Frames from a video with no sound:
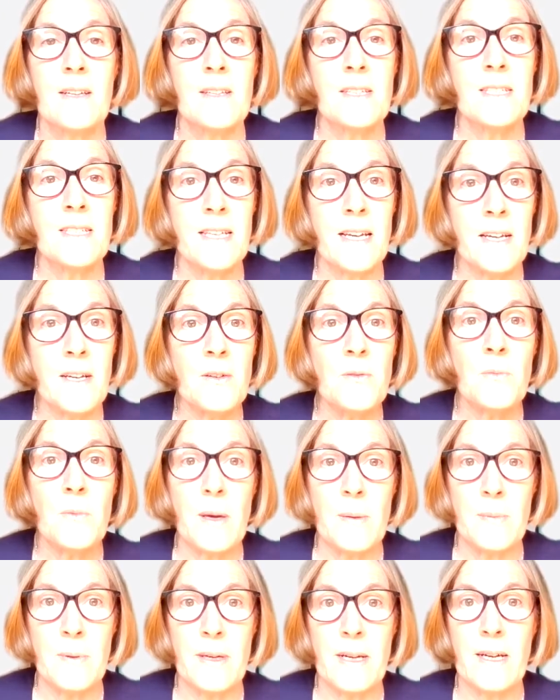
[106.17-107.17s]
The second
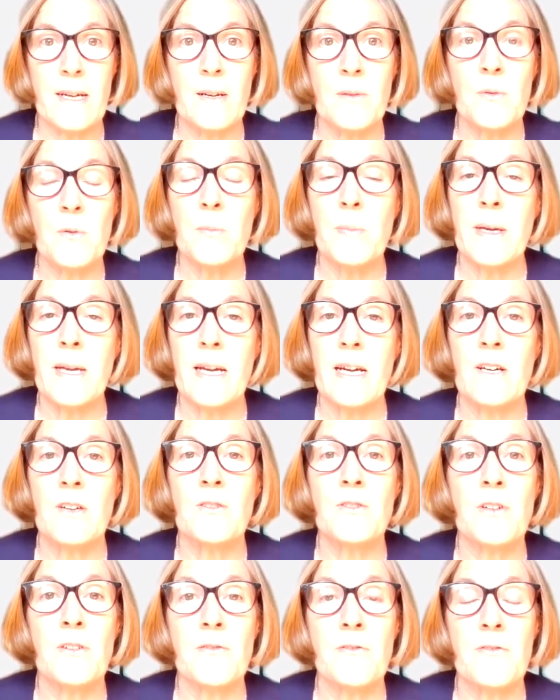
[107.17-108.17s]
webinar will be
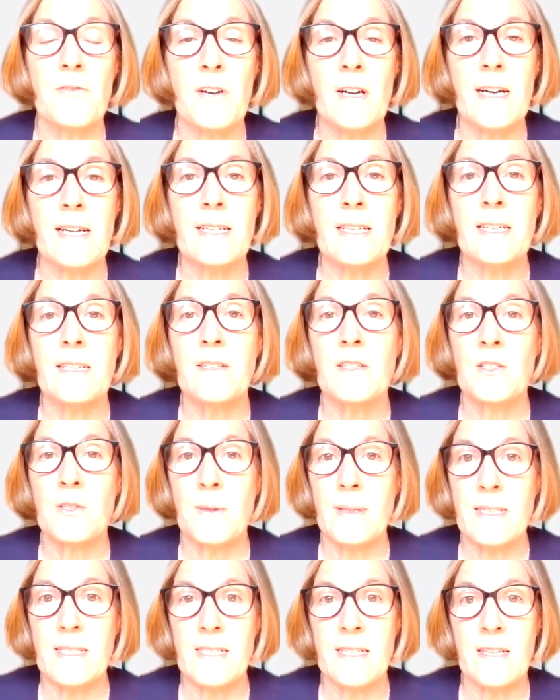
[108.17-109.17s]
held on Friday, the
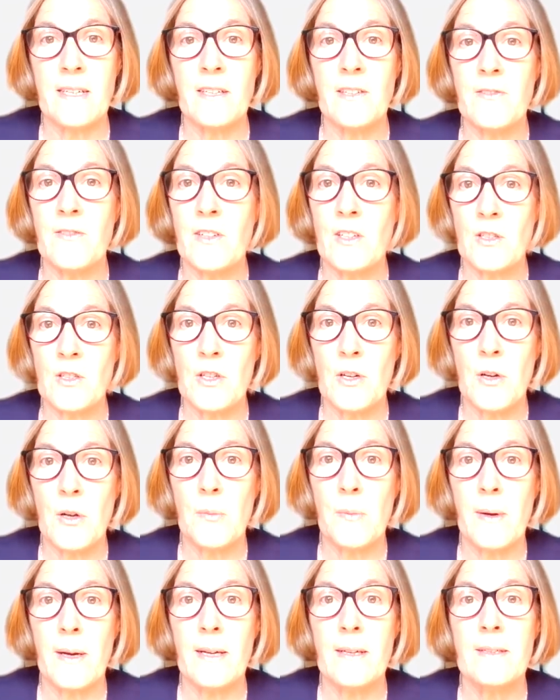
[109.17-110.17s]
22nd of
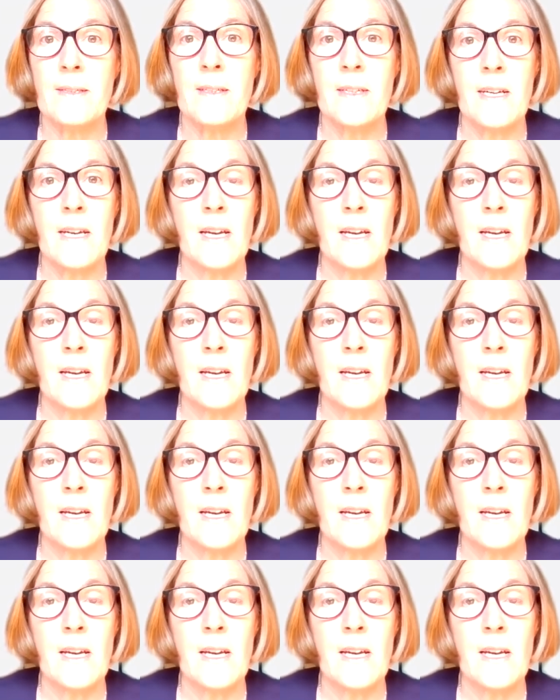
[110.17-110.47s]
October,